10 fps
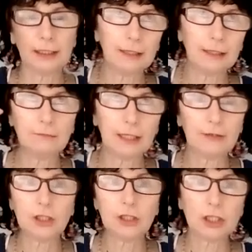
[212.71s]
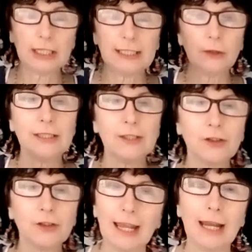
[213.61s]
in the vision, he's looking straight
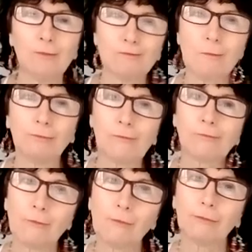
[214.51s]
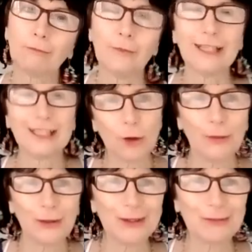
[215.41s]
ahead,
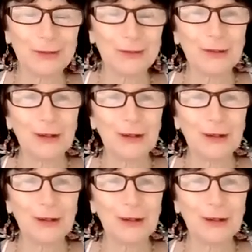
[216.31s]
chomping on a bit of